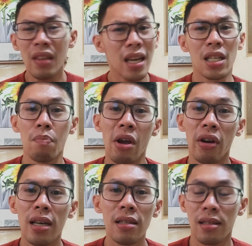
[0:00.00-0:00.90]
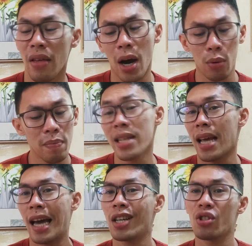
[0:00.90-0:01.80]
experience. That would be an
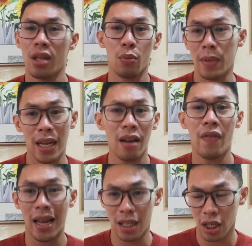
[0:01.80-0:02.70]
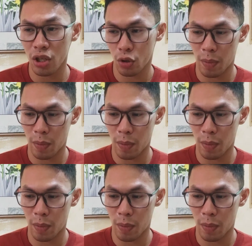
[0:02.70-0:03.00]
edge, that would be an advantage.